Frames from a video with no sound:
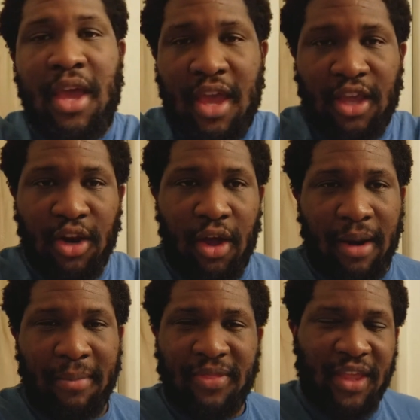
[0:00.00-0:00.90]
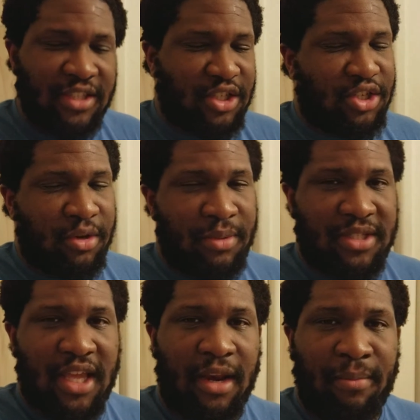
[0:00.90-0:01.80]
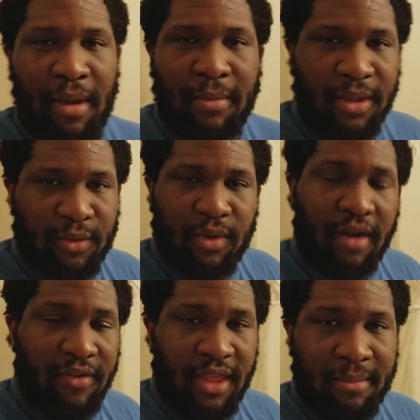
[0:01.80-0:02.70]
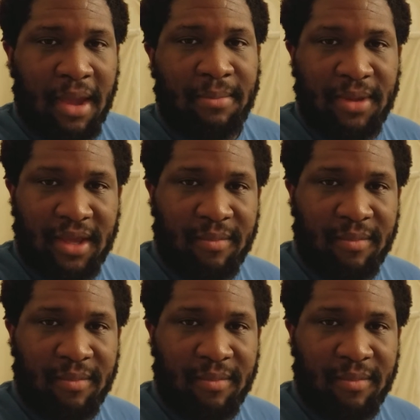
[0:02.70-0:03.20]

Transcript: you know what I mean, things that shouldn't be said in public, whatever they might be.